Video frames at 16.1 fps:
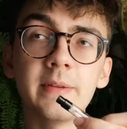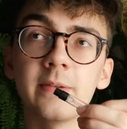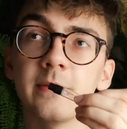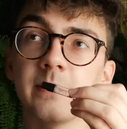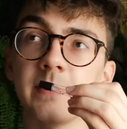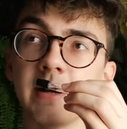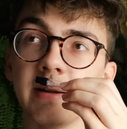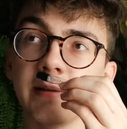
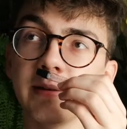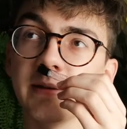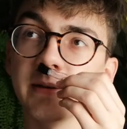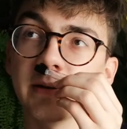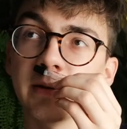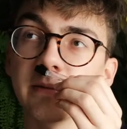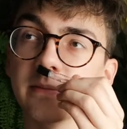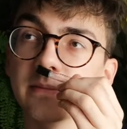
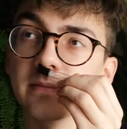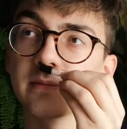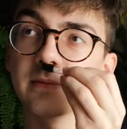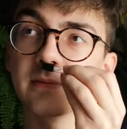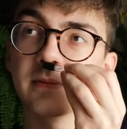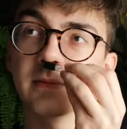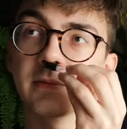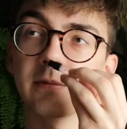spicier,
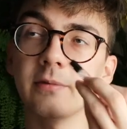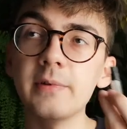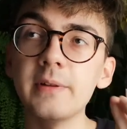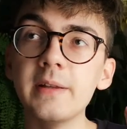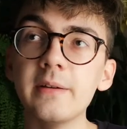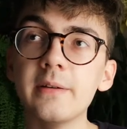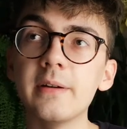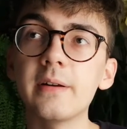
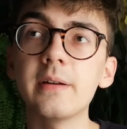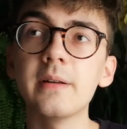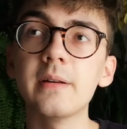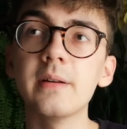woodier